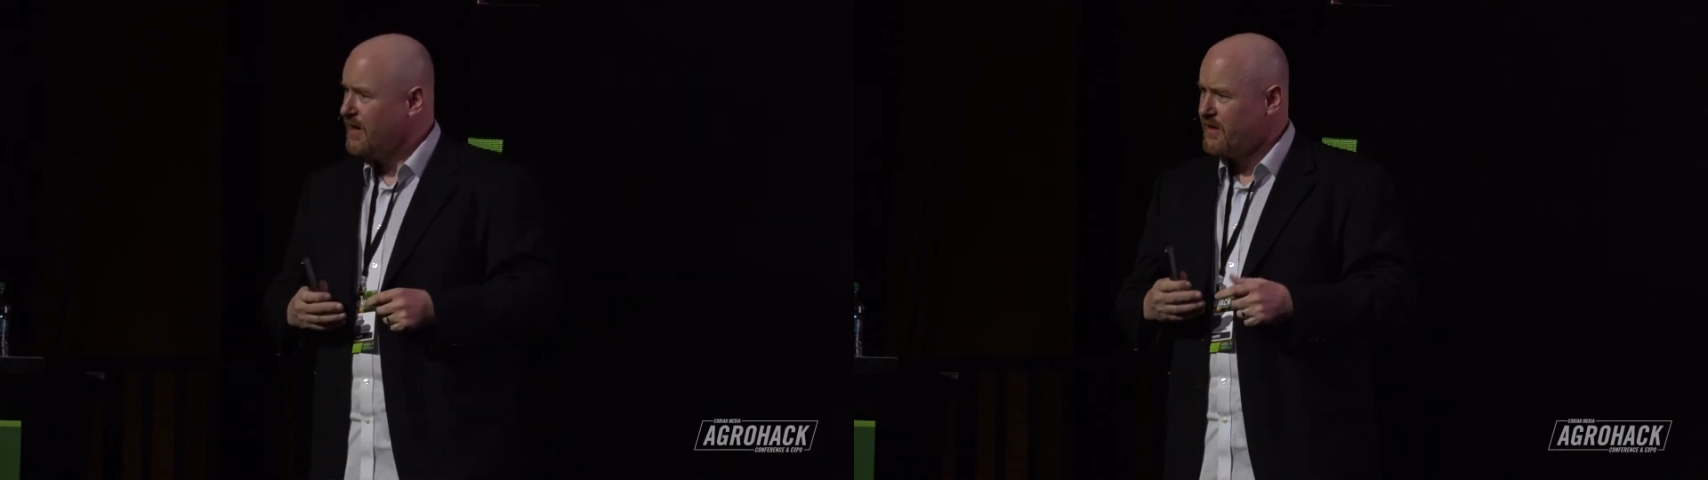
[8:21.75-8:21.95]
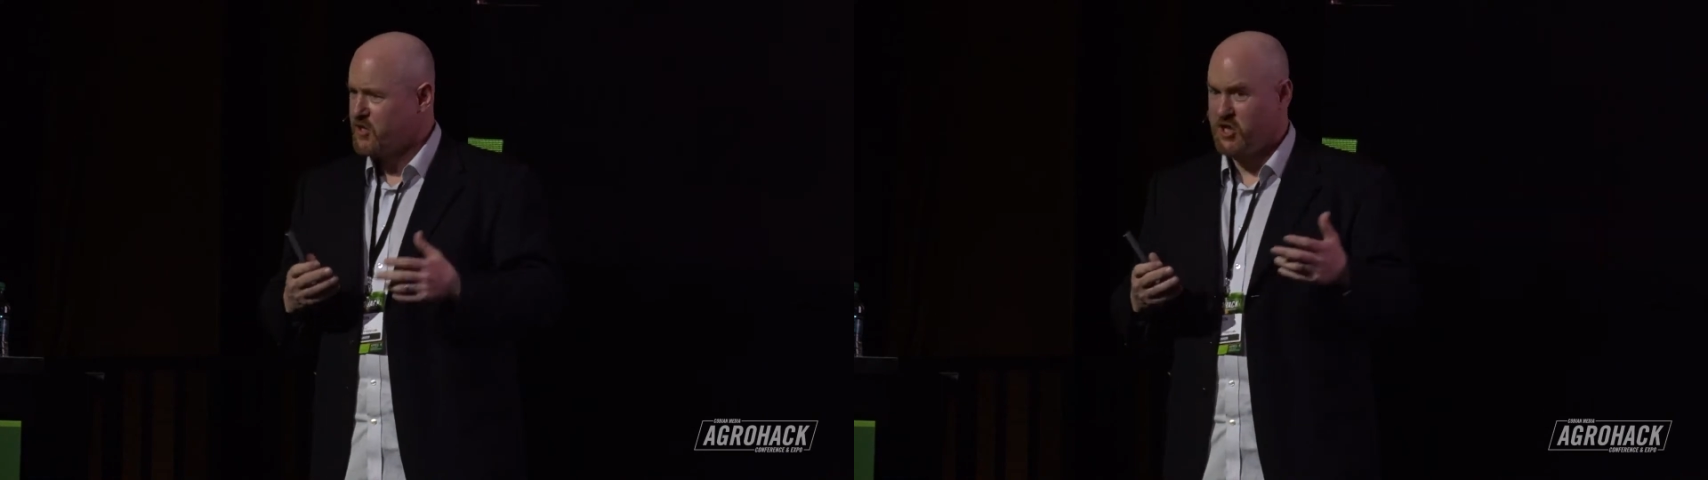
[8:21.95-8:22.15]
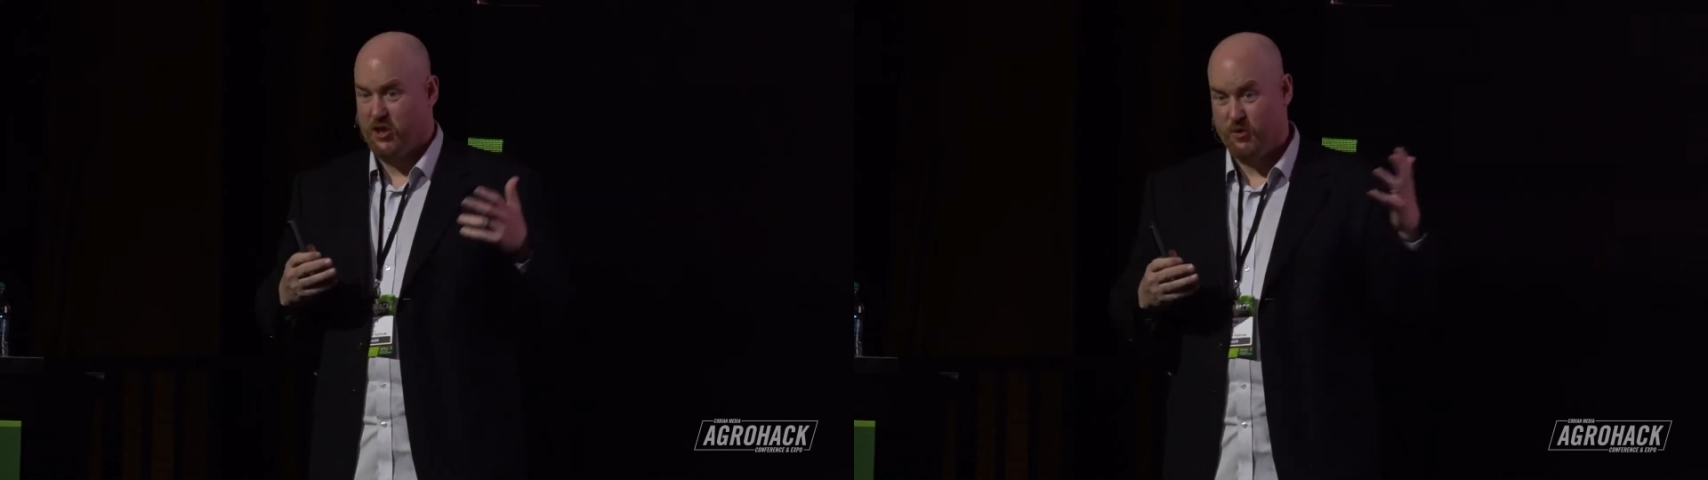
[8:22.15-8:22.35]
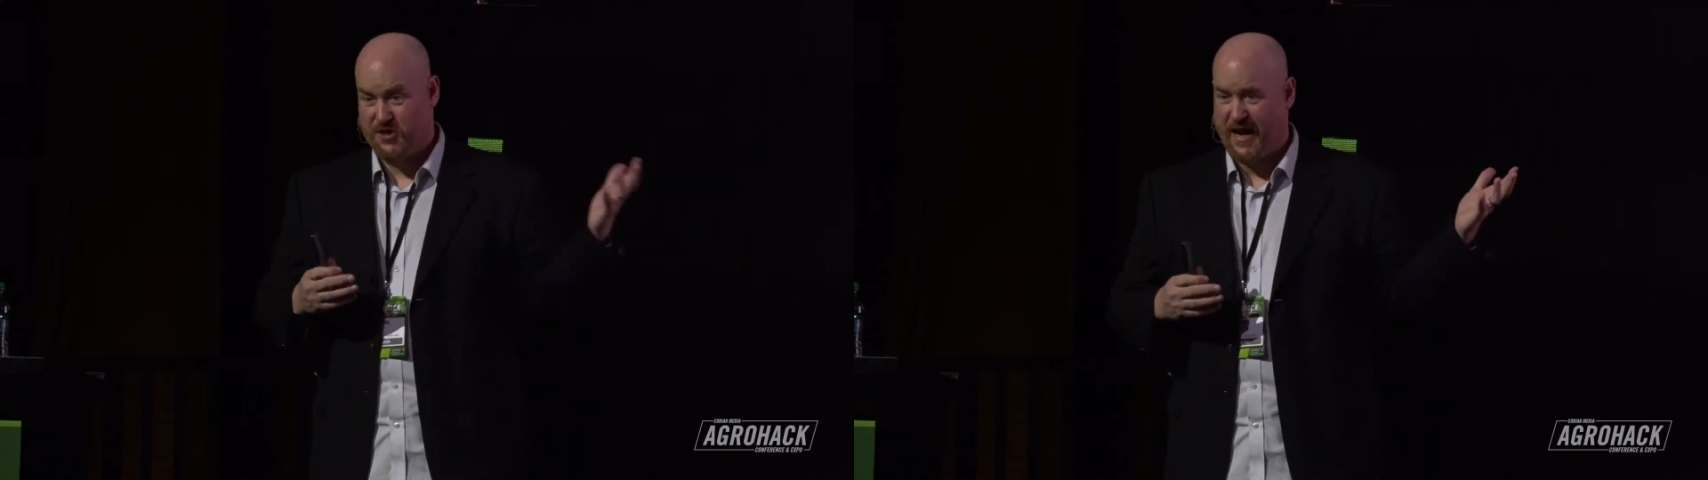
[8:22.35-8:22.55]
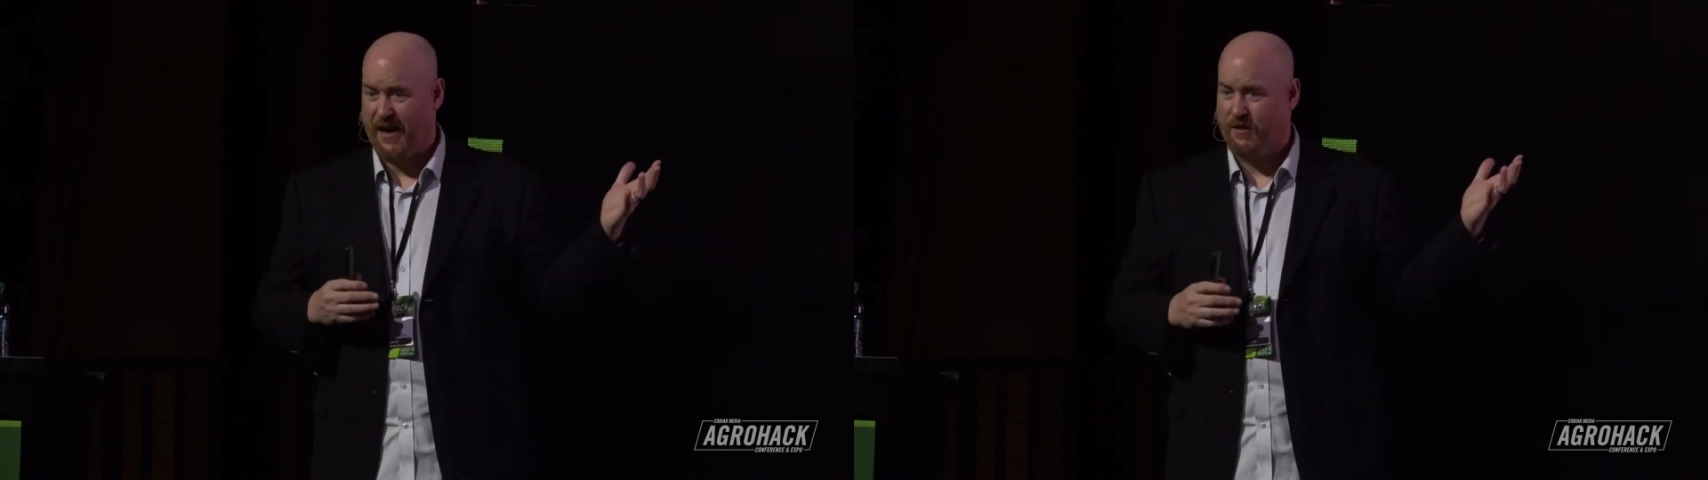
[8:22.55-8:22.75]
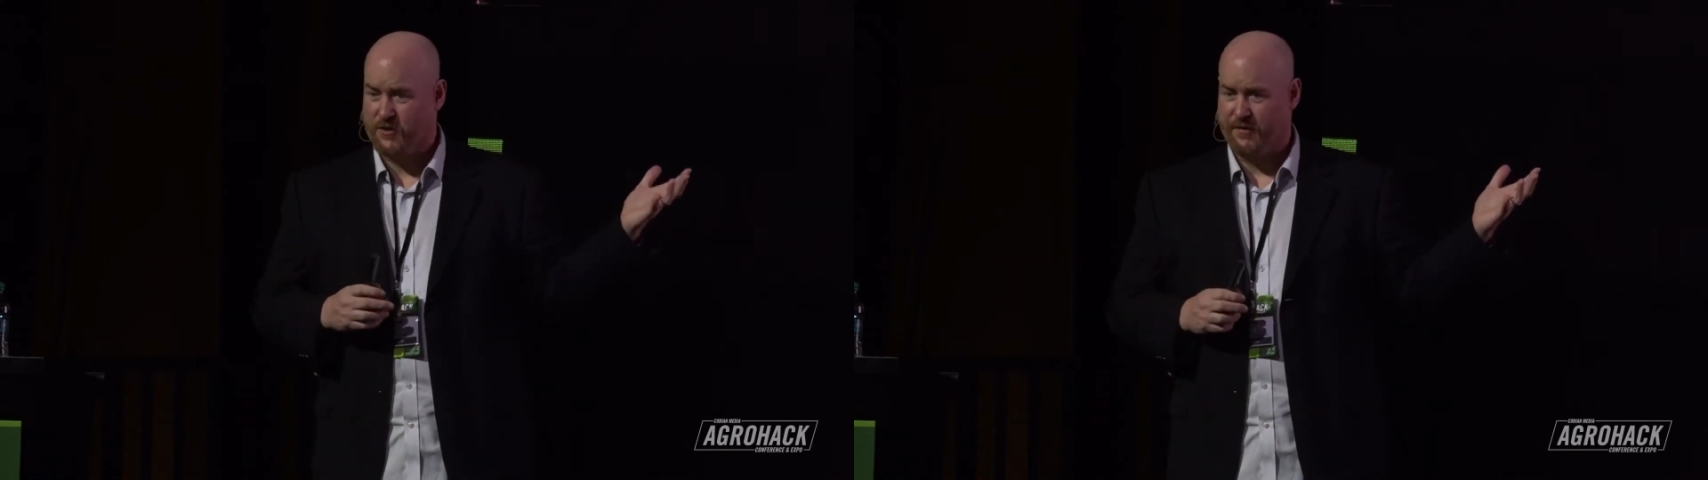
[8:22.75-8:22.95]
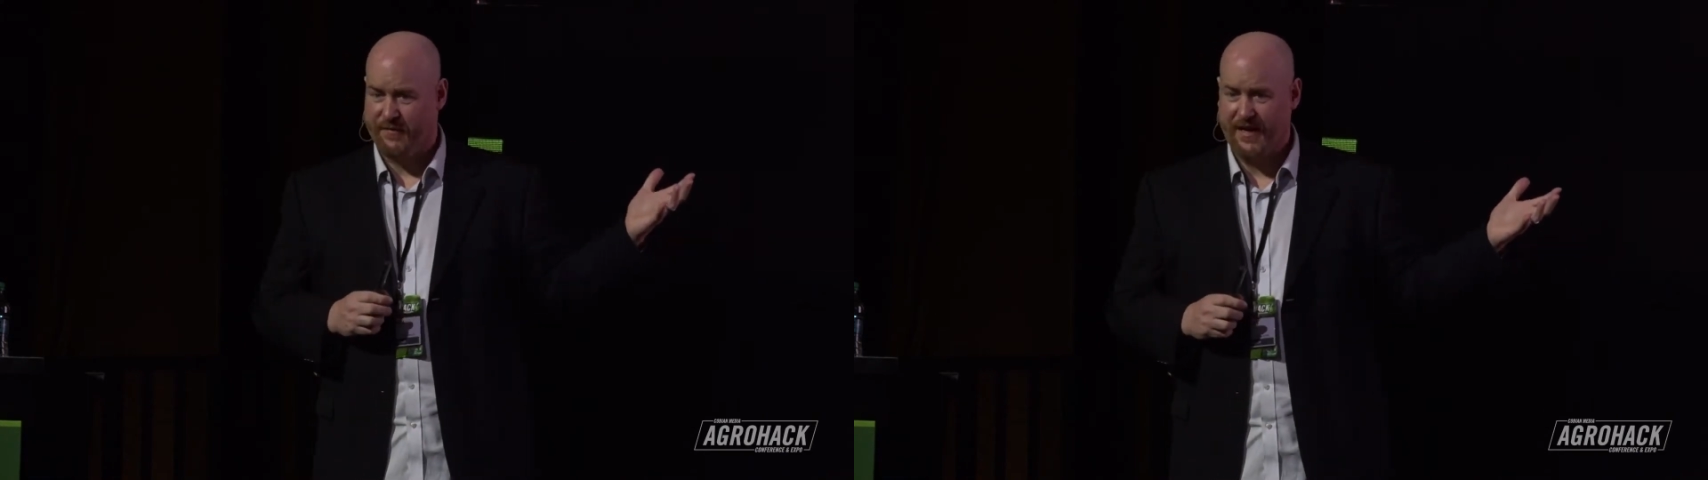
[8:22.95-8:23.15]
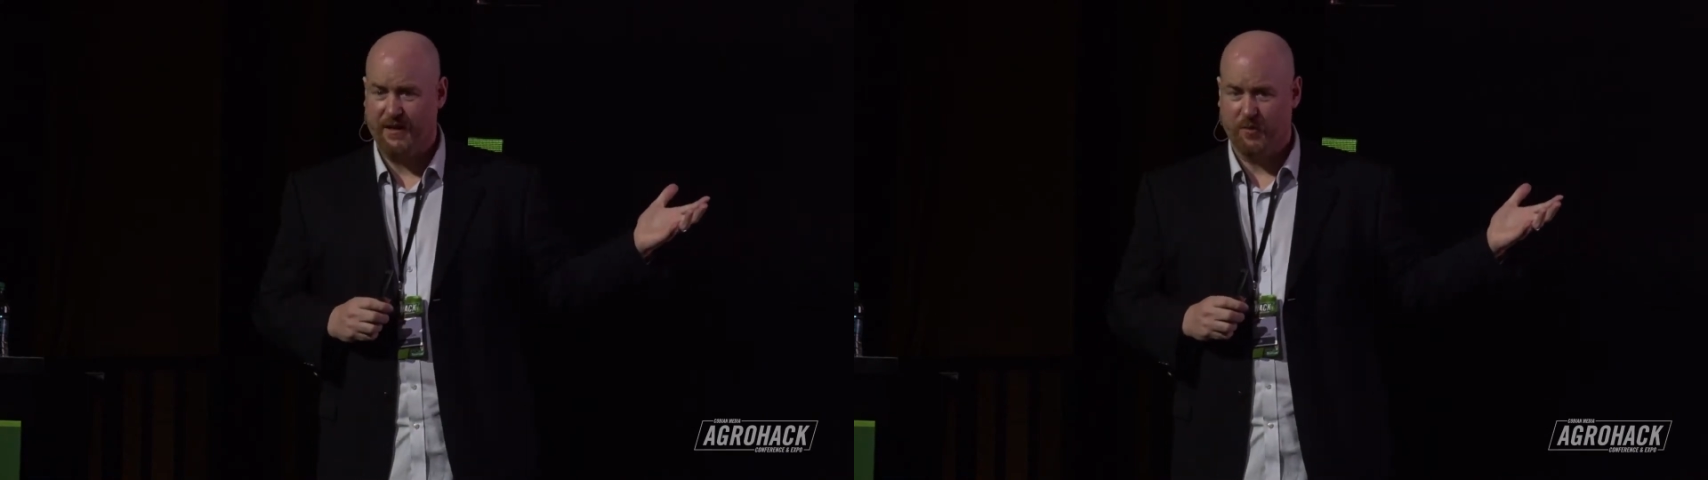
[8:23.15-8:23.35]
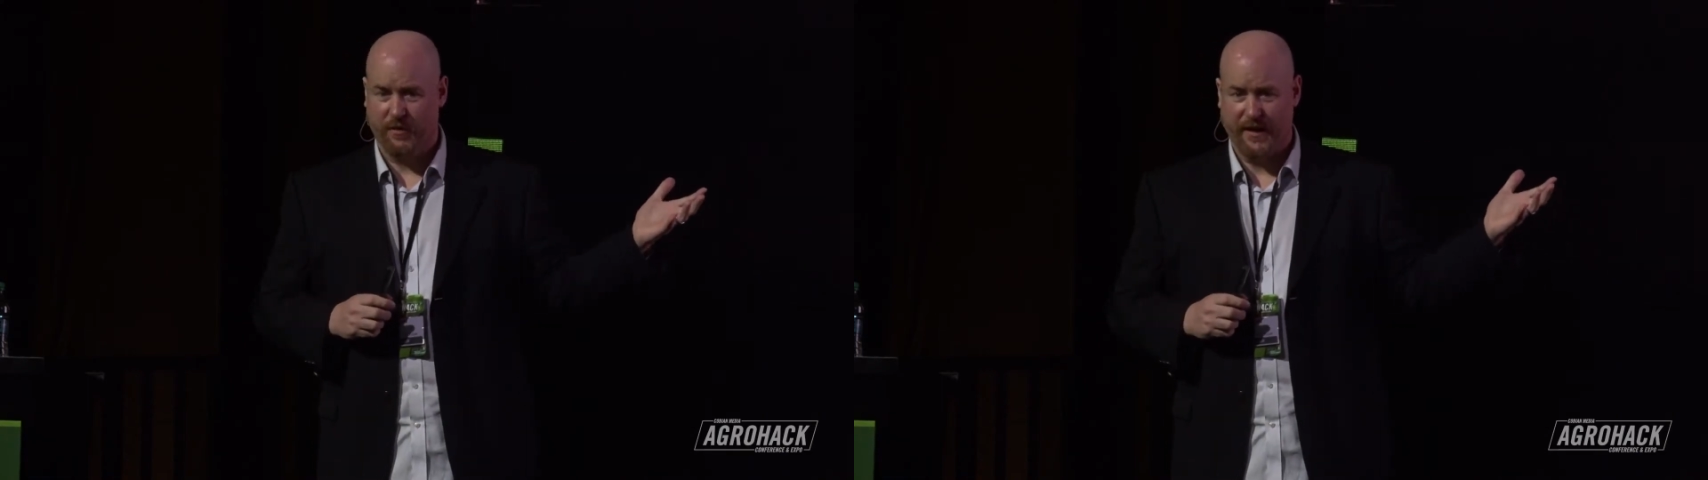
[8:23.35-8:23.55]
There's huge dollars available